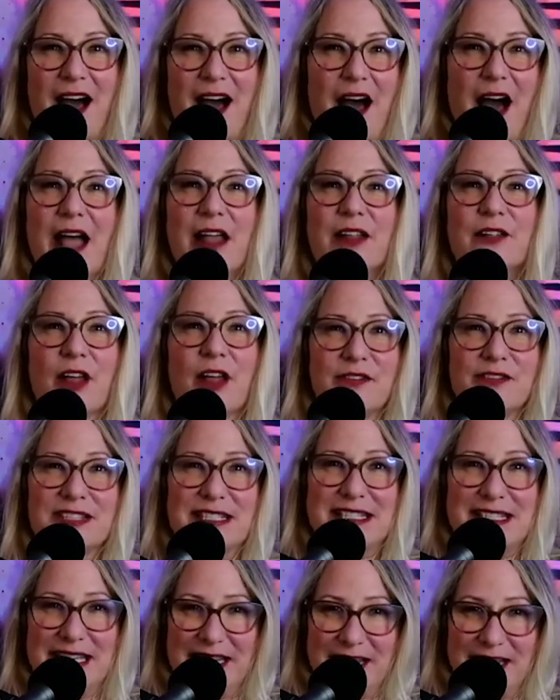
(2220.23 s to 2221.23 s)
I love
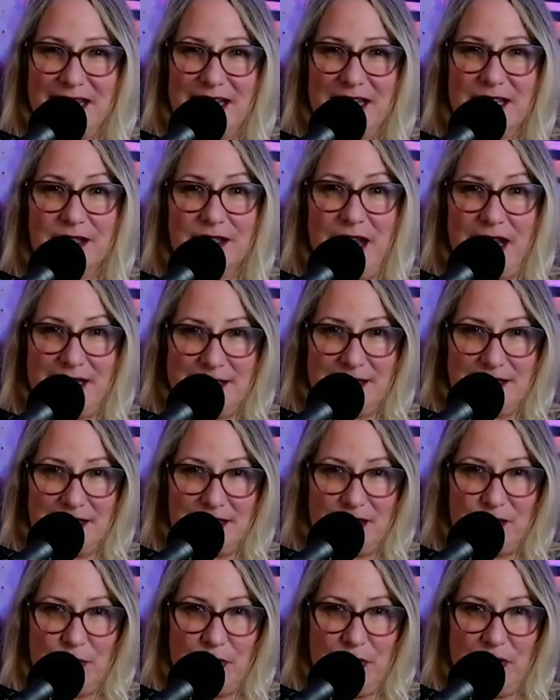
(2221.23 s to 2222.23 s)
seeing it in
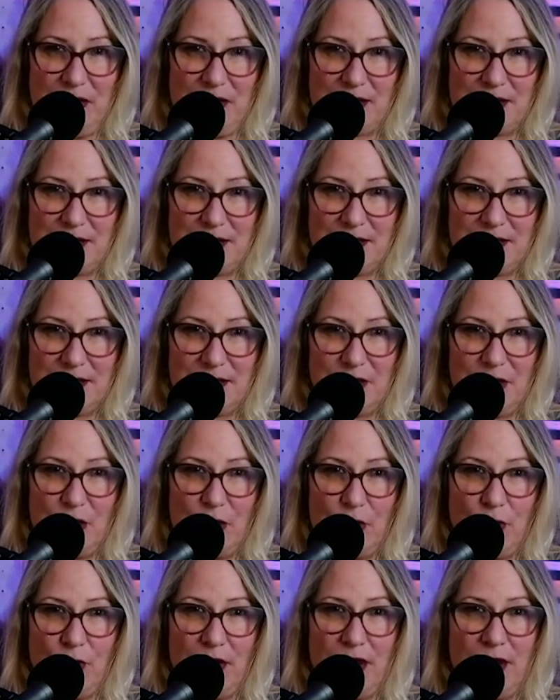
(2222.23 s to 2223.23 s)
license plates. You
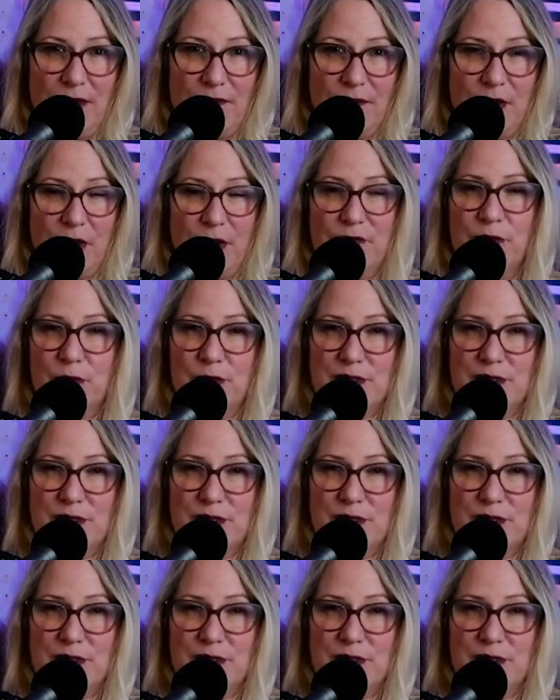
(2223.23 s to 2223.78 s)
know, if you